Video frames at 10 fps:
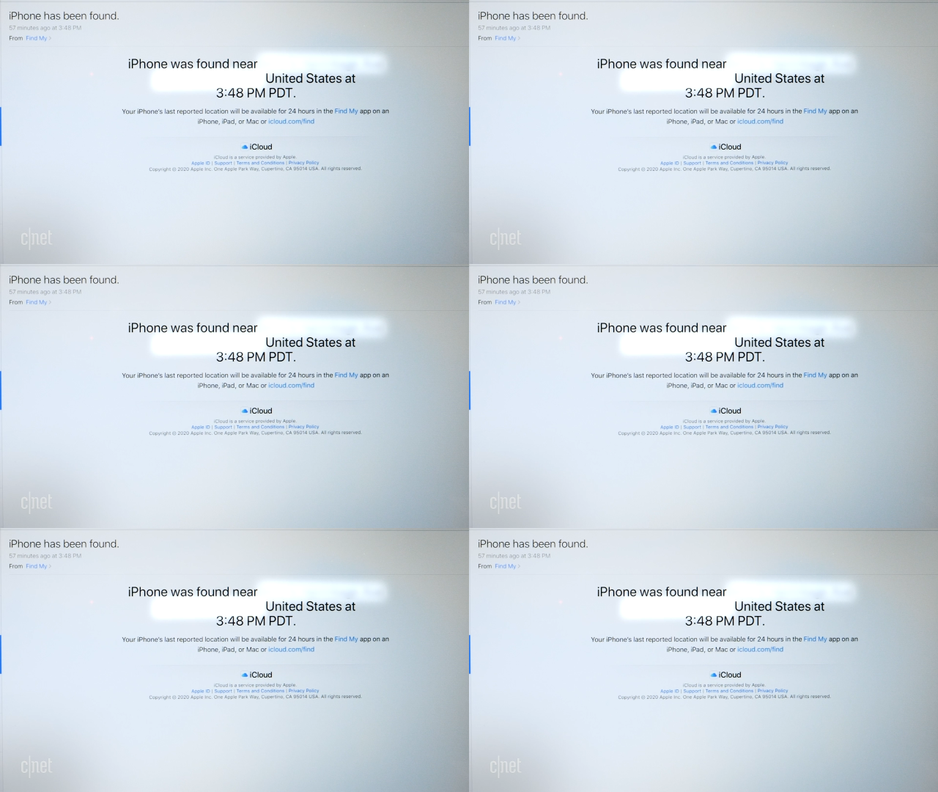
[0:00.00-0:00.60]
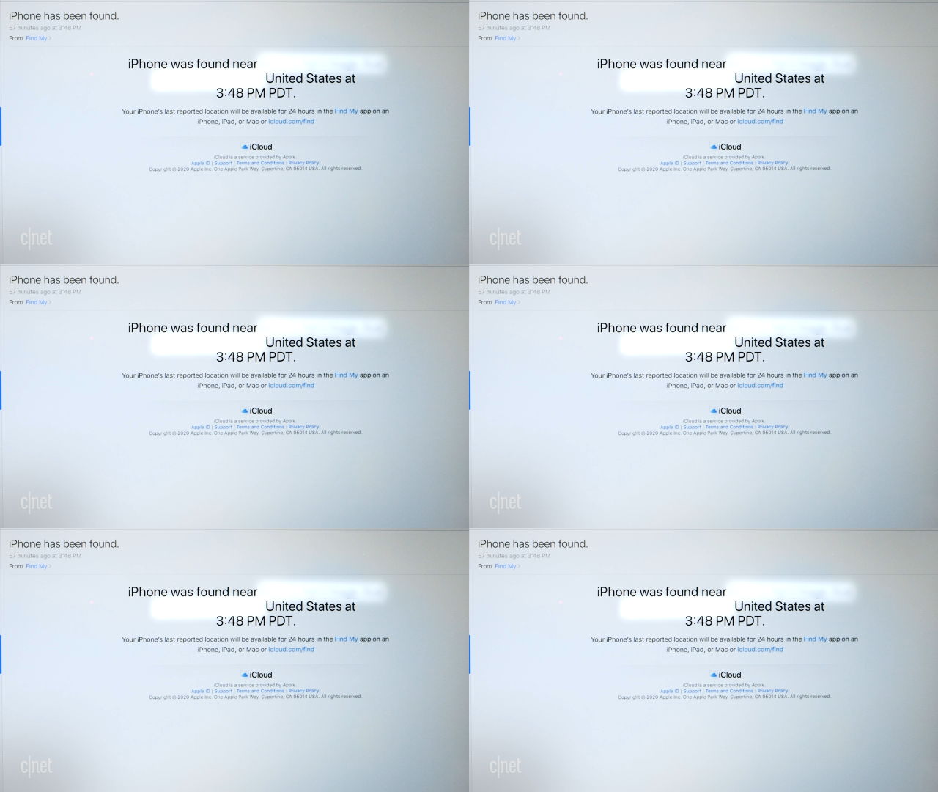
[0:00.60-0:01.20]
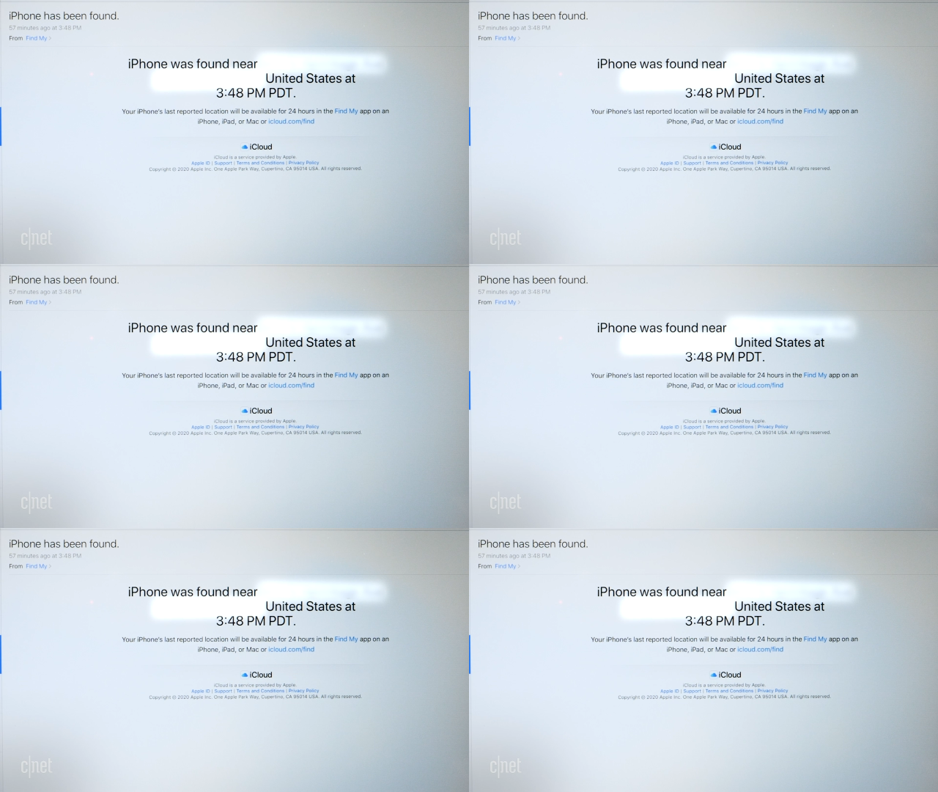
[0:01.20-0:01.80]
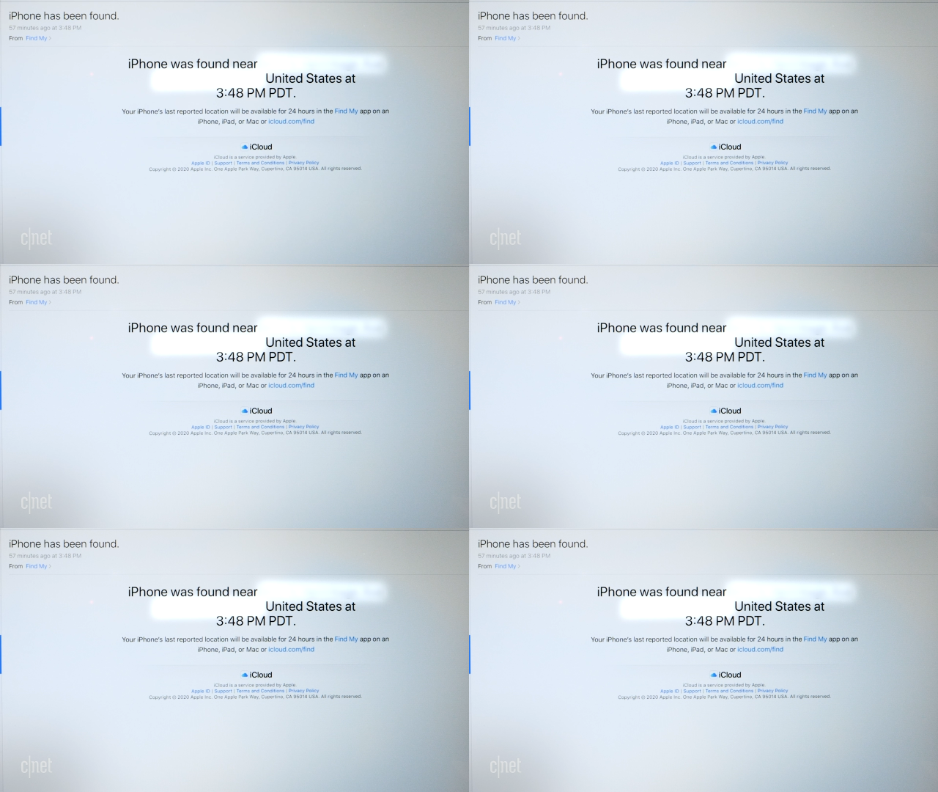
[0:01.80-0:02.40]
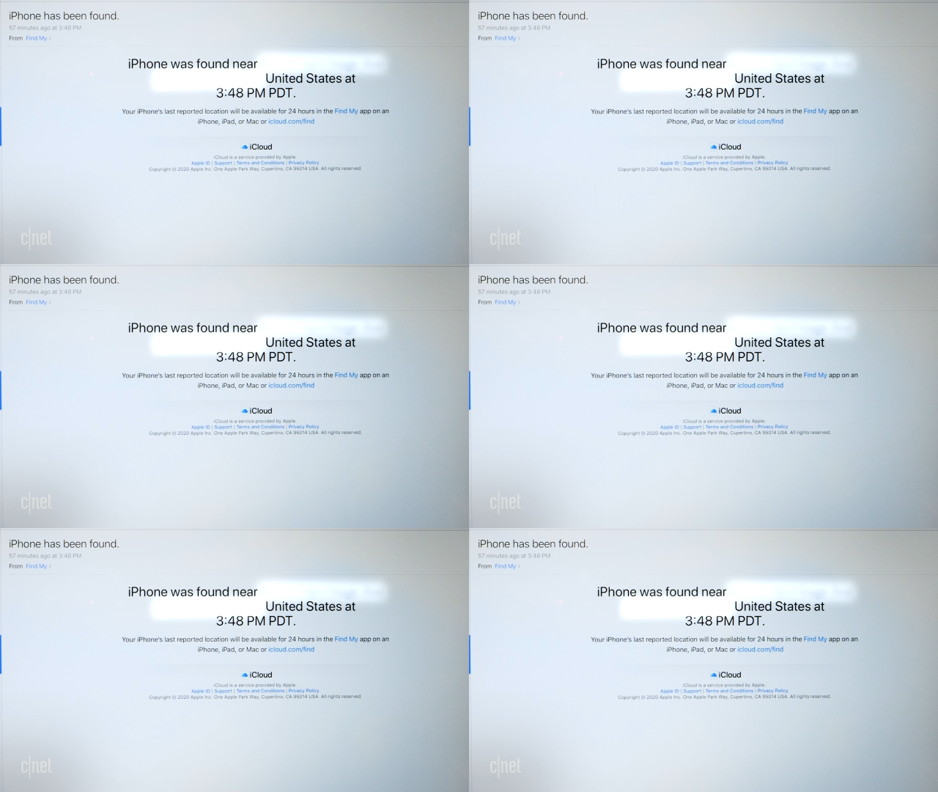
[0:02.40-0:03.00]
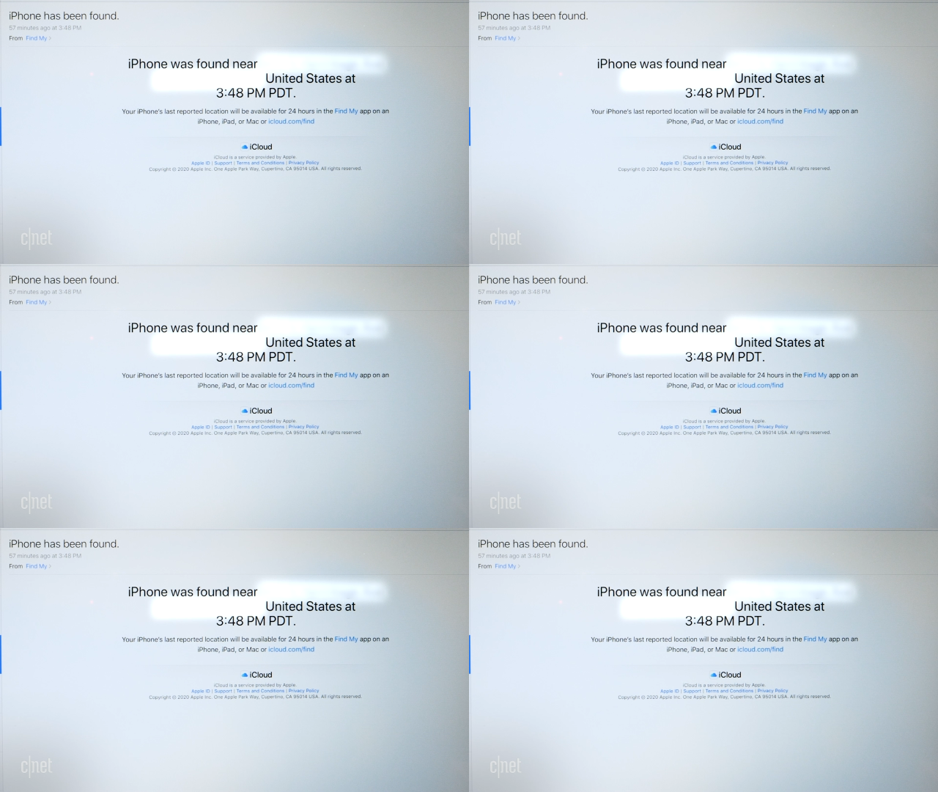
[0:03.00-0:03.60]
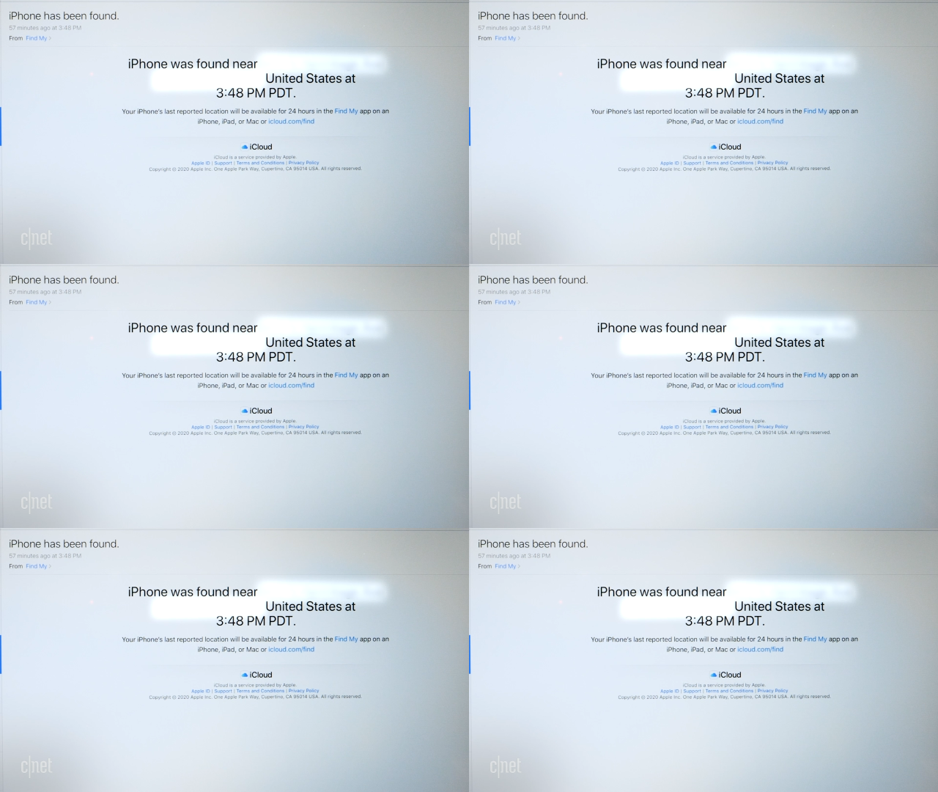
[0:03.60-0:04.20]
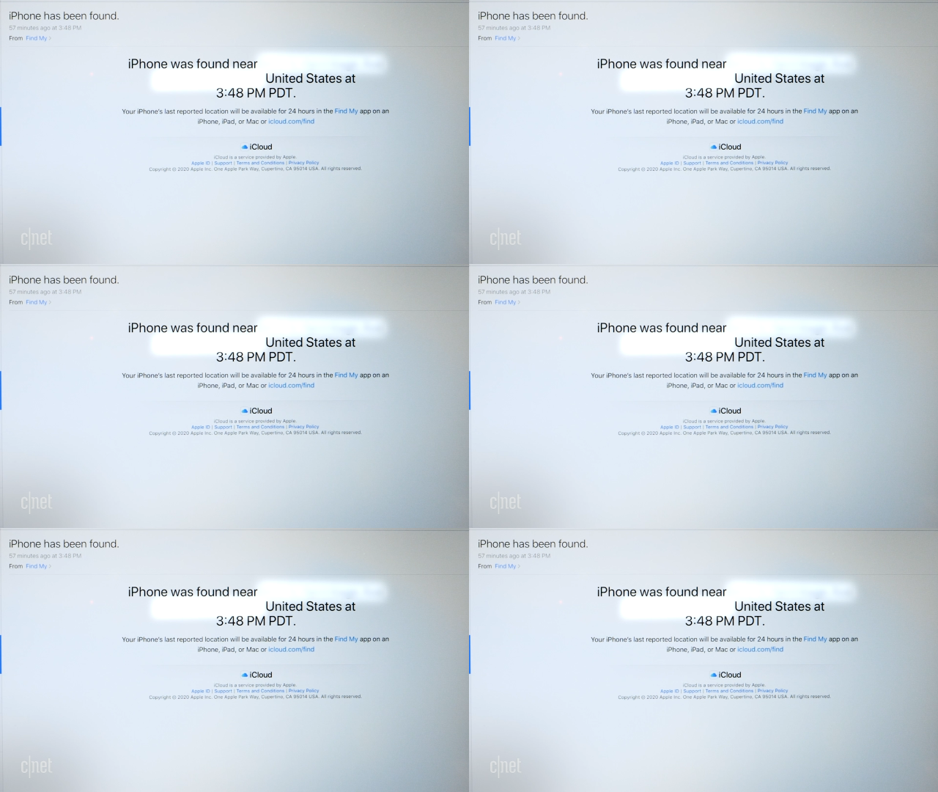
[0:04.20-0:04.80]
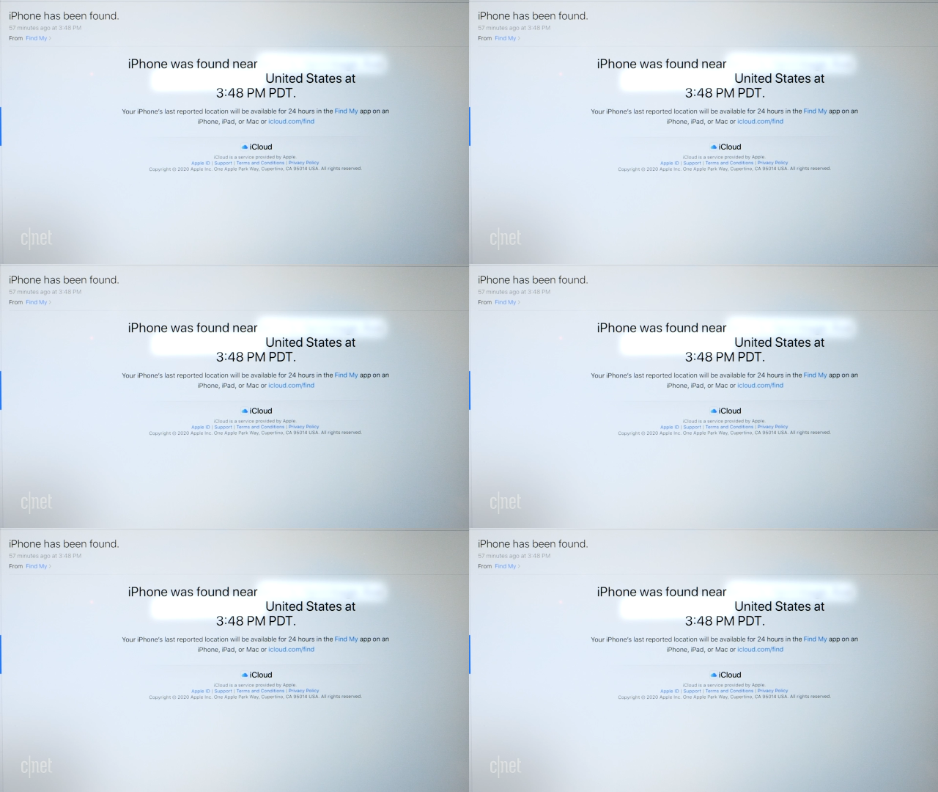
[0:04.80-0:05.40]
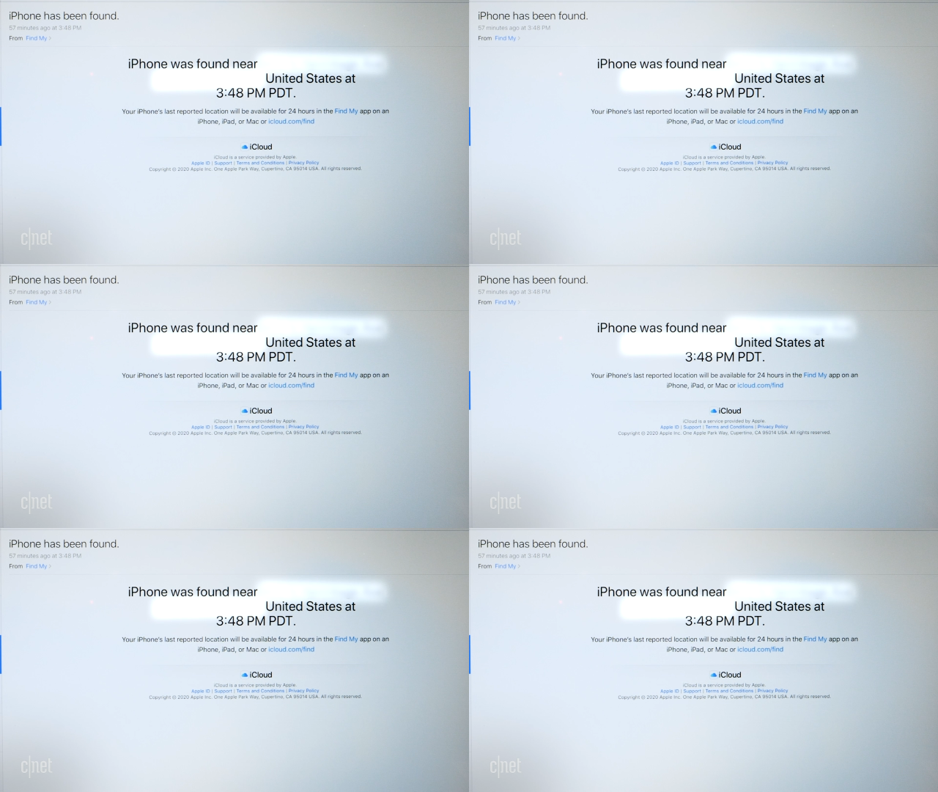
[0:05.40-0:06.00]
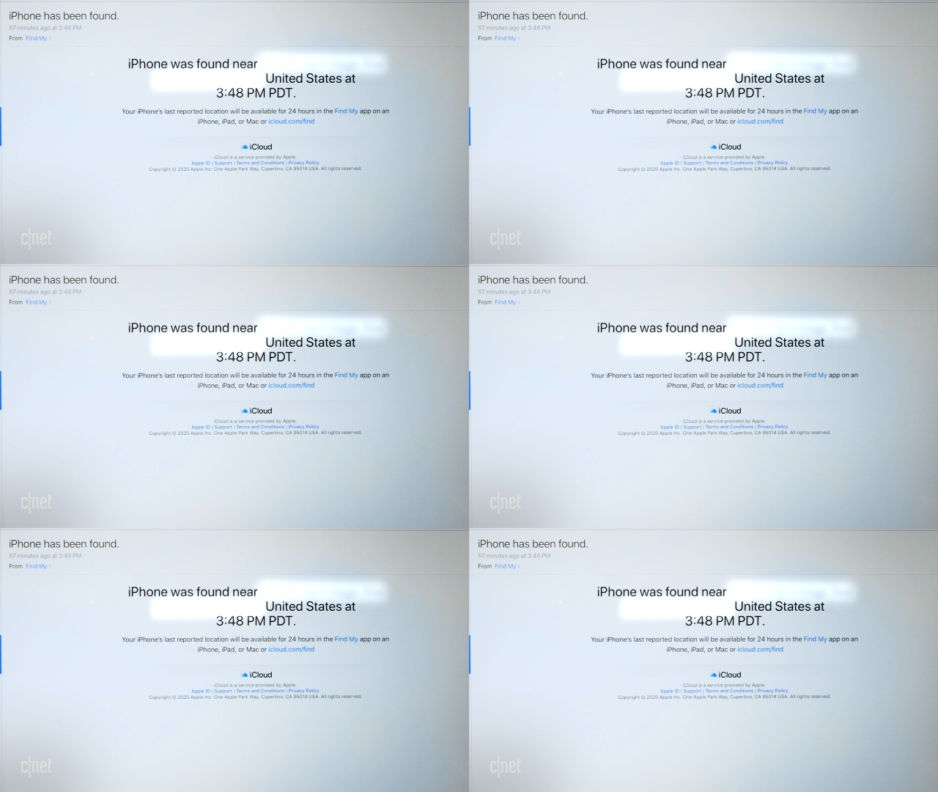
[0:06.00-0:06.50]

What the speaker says: Nobody's mouth can be seen.